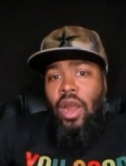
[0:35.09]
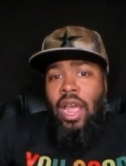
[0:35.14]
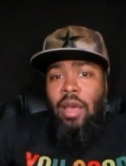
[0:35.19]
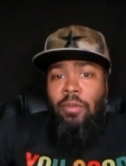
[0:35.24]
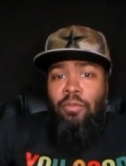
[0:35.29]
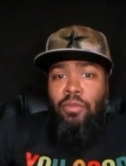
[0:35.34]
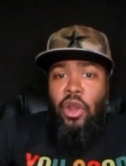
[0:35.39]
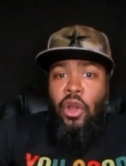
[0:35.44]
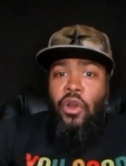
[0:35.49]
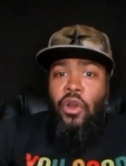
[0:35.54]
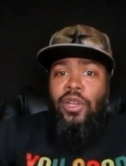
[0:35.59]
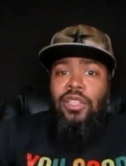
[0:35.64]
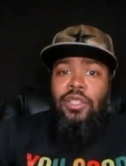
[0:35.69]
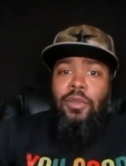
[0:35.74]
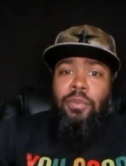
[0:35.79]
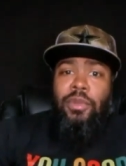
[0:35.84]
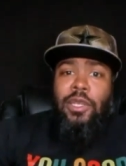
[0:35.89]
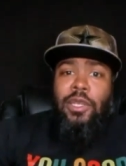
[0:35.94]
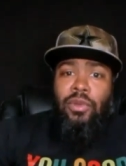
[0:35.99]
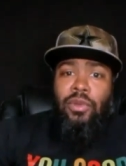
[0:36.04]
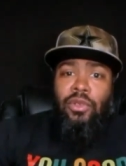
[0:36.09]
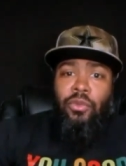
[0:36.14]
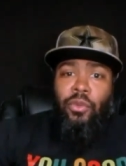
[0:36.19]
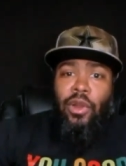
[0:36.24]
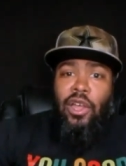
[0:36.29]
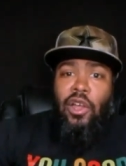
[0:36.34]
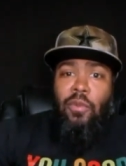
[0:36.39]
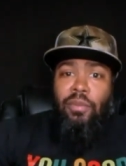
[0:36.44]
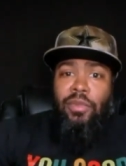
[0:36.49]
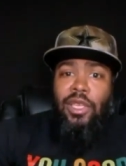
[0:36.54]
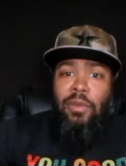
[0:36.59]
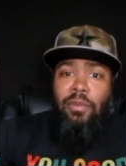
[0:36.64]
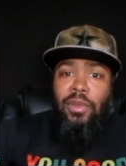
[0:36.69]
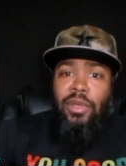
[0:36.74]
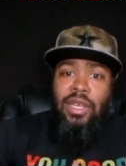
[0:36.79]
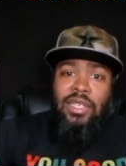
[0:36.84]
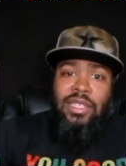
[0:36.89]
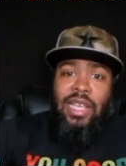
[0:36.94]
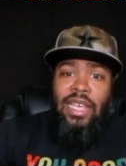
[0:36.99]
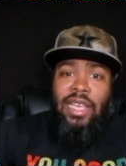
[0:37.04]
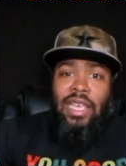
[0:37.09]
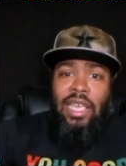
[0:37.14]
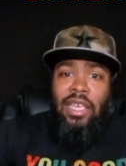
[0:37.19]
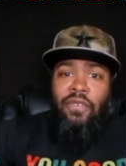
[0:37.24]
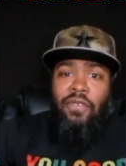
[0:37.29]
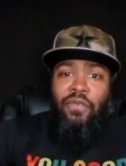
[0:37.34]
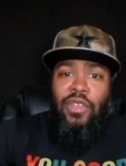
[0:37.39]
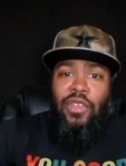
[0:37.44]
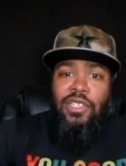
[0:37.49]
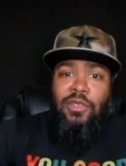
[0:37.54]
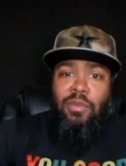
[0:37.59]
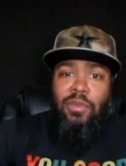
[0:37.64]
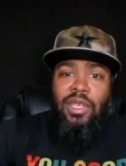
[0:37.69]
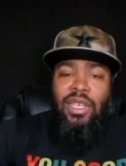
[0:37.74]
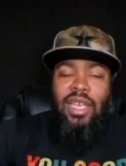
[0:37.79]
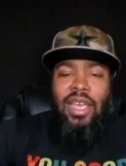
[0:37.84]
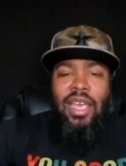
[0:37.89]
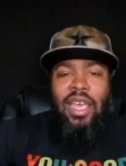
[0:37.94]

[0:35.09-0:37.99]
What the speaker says: I'm hurting the people around me because I can't fix me.